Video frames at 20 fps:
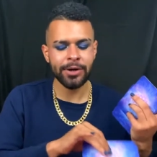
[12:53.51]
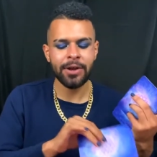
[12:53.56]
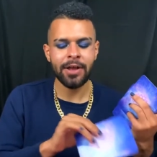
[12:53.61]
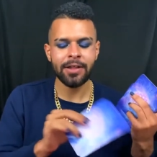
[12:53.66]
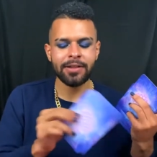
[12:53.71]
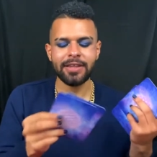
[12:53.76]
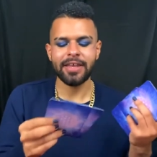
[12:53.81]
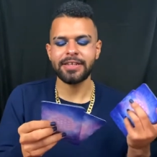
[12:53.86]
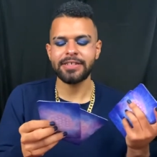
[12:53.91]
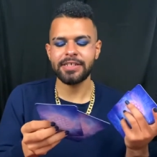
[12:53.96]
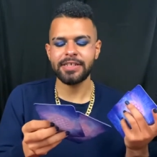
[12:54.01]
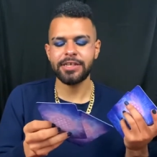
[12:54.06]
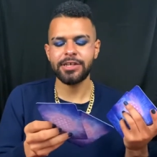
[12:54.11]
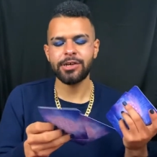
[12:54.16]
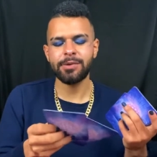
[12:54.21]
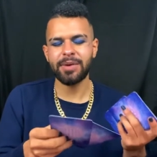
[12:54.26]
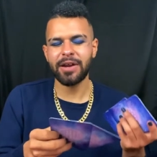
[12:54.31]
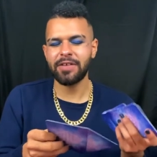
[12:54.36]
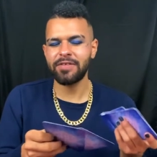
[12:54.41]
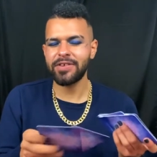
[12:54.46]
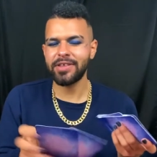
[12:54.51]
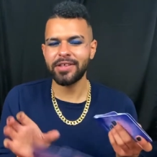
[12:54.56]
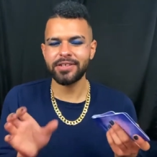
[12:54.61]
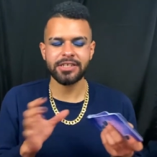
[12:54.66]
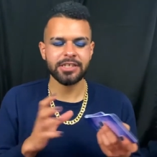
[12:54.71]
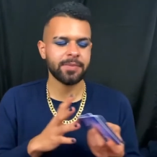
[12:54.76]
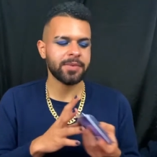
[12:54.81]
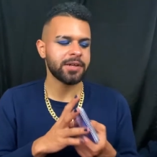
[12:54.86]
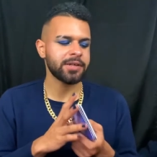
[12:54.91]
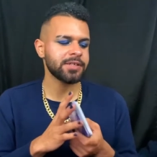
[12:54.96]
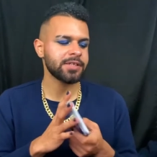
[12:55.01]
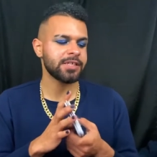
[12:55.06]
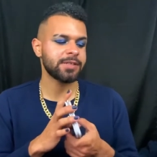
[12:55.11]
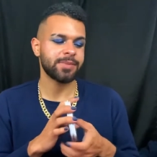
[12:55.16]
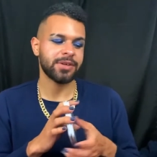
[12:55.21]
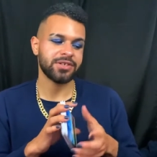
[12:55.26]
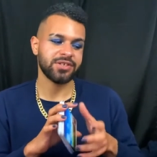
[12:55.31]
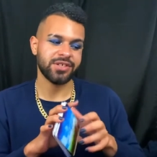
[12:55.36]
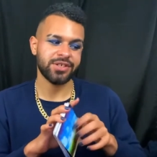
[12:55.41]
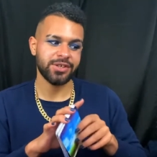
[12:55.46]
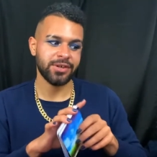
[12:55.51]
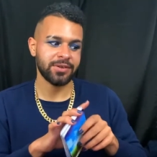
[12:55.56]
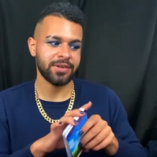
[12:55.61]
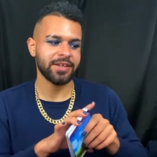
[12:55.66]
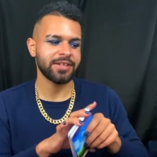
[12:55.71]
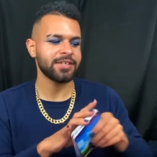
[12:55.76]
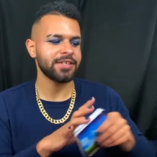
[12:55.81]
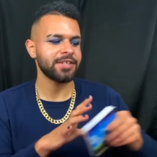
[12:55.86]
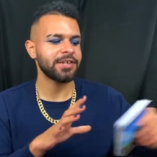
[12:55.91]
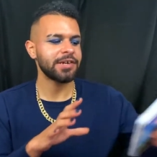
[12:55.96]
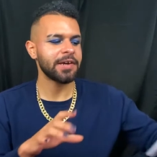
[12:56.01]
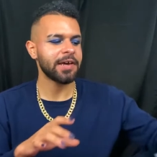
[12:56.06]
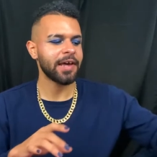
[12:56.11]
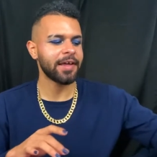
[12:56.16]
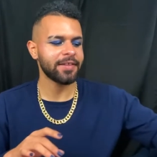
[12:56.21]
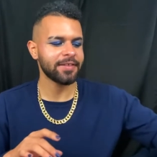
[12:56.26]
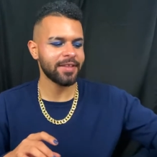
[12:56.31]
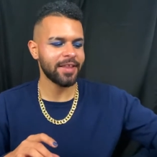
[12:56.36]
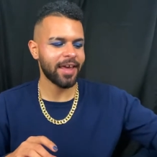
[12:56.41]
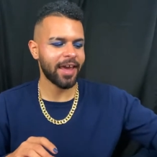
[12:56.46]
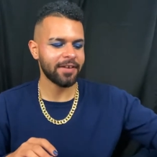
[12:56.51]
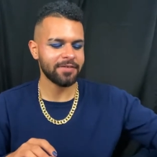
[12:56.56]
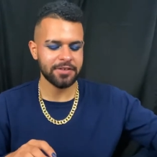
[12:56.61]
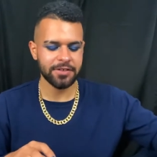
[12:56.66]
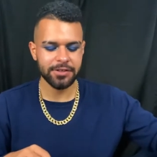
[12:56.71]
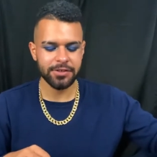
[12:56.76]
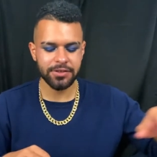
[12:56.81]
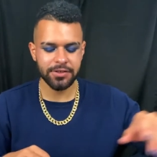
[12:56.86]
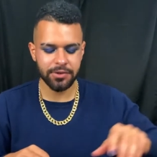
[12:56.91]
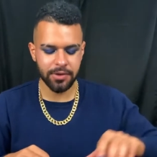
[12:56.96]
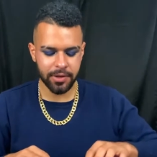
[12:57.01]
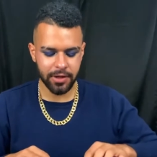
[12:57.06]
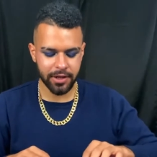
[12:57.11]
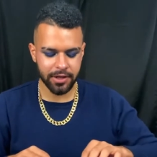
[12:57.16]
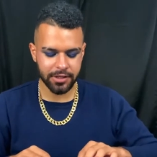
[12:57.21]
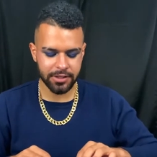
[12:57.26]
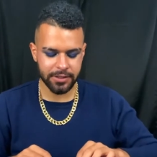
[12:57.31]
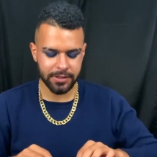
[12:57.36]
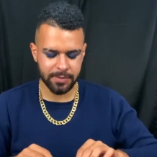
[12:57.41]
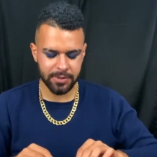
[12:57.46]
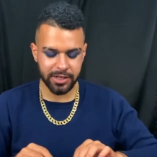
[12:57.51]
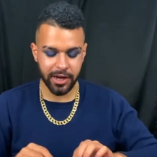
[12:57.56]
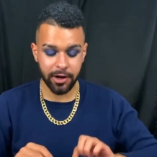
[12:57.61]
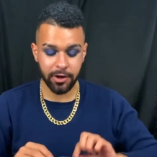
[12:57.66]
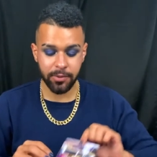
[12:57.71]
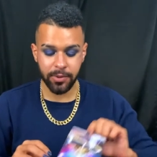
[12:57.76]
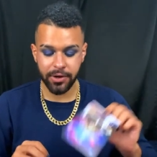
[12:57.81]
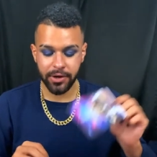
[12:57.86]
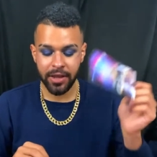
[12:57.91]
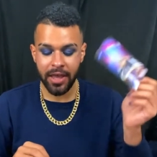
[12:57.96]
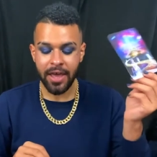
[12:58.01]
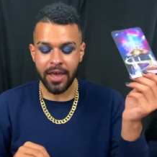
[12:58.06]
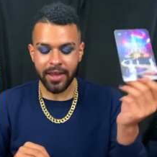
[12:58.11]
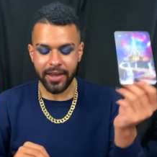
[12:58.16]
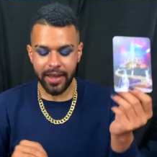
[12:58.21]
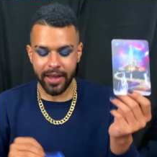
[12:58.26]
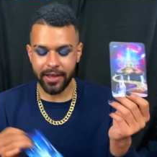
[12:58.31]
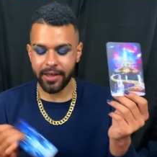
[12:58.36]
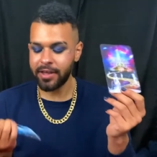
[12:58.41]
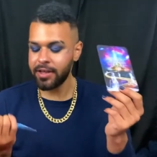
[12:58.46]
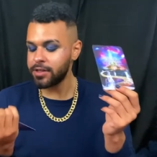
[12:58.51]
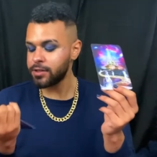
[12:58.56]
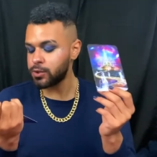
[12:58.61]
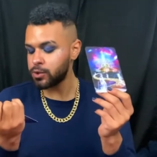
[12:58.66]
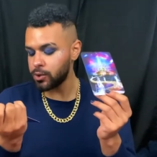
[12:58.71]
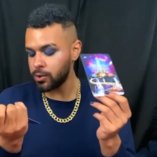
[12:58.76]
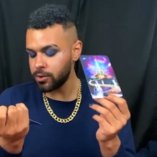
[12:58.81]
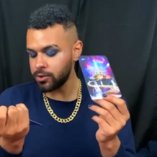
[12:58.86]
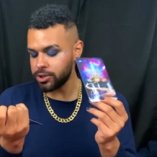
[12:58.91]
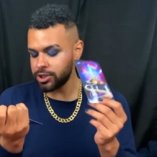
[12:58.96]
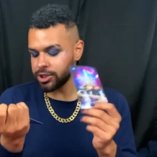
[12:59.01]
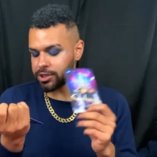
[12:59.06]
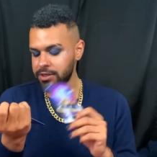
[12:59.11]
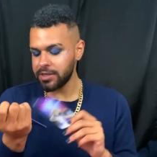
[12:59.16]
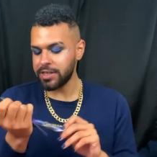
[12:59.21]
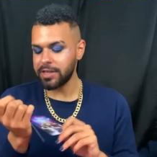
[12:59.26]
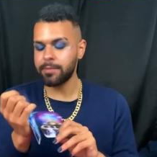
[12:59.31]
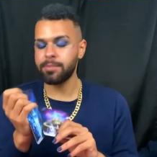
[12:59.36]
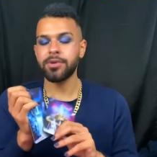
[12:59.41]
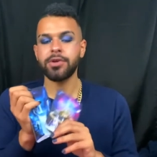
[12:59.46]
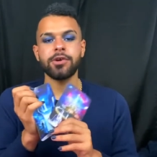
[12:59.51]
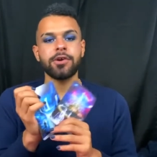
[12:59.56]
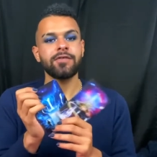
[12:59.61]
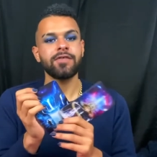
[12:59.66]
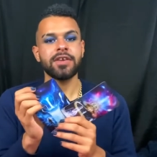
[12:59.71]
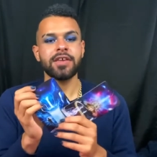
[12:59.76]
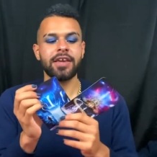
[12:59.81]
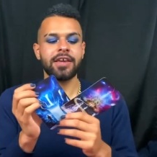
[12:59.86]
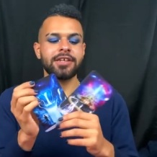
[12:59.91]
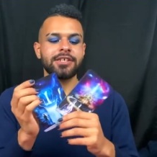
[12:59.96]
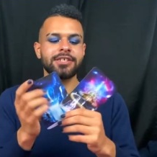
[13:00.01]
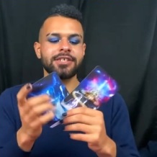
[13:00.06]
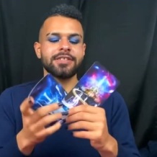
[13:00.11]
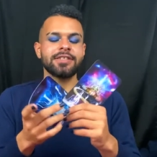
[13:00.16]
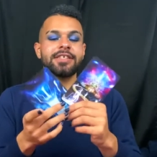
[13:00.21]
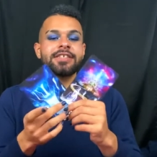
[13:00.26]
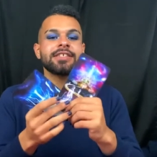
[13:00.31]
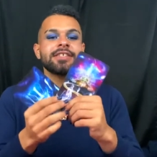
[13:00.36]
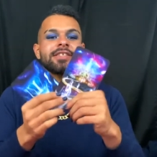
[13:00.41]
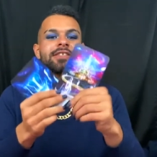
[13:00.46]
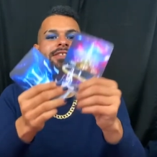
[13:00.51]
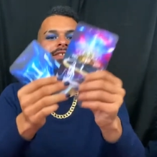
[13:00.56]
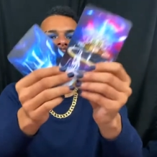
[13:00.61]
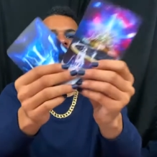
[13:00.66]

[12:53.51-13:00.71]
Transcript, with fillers: like to hear, but I feel like Geminis especially don't like to hear how they have to do some shadow work. Yeah, soul journey and purification. This is...